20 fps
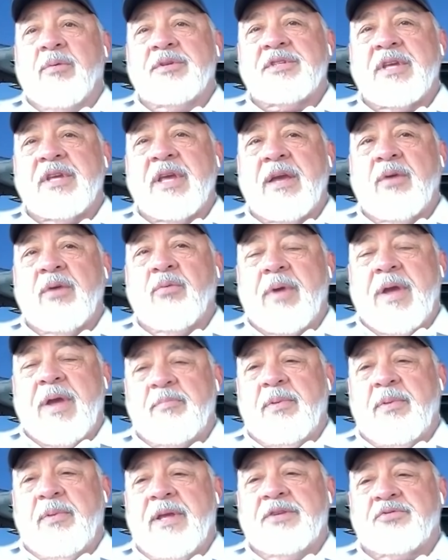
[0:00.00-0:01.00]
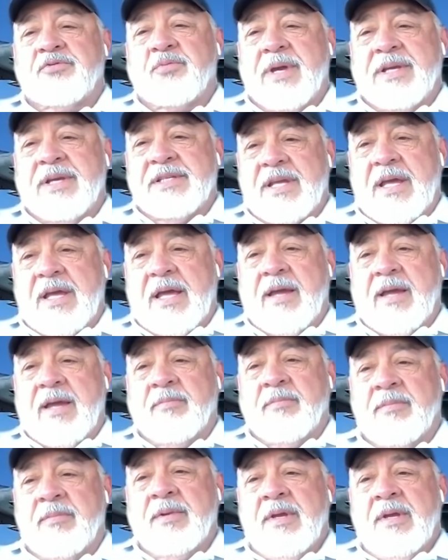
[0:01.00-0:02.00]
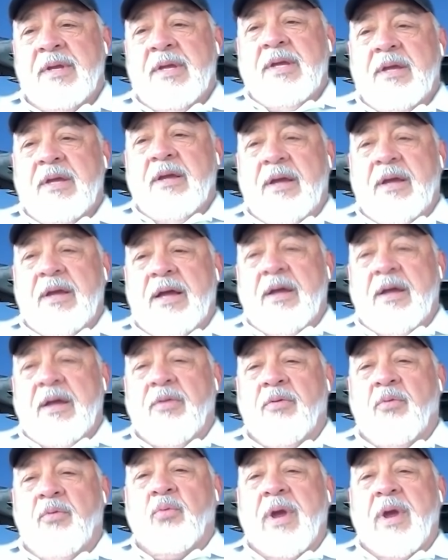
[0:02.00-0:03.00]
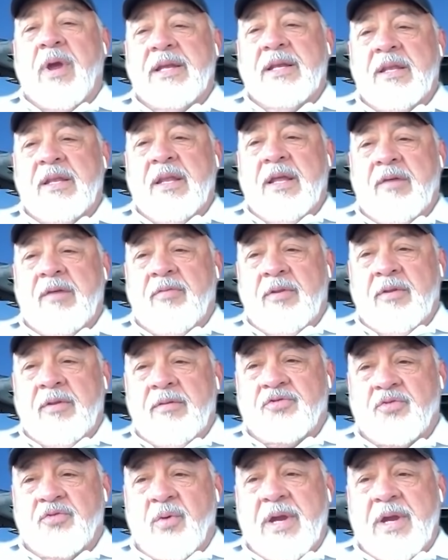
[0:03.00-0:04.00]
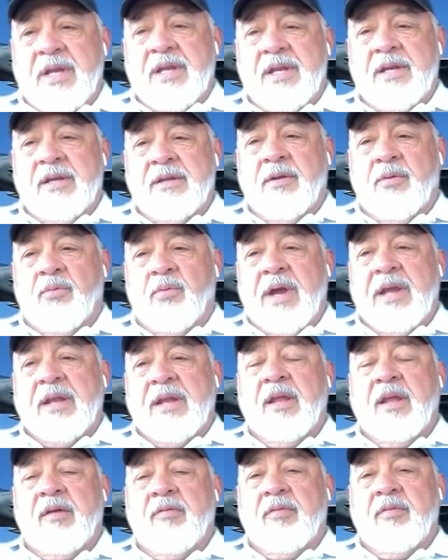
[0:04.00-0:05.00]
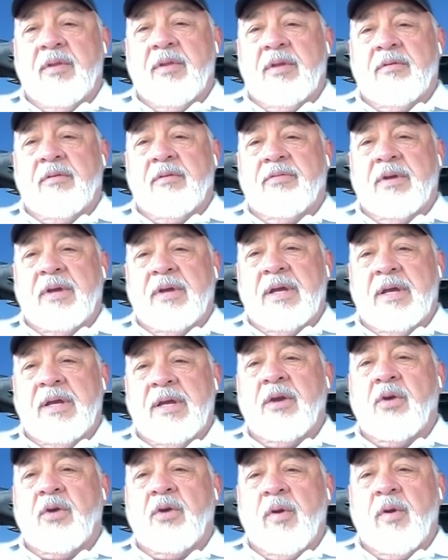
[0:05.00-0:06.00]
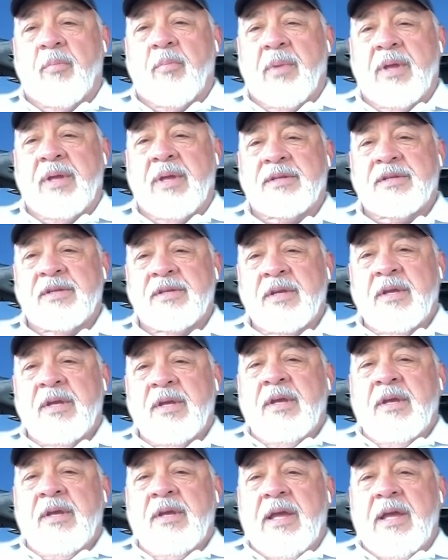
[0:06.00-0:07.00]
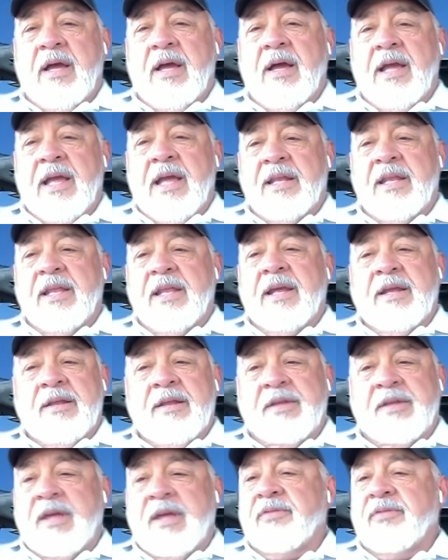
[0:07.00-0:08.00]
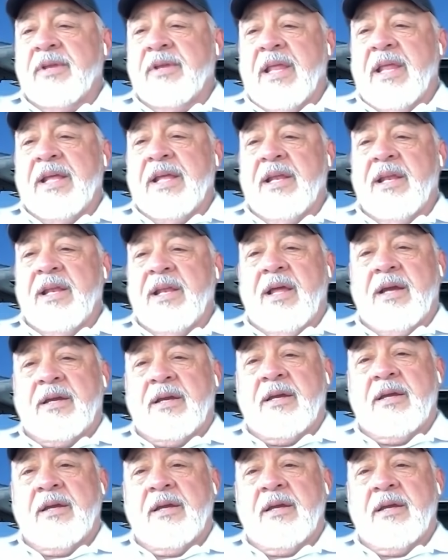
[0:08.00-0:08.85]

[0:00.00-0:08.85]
would say right place, right time, uh, the right level of training, the right level of uh, equipment, uh, and la- definitely Lady Luck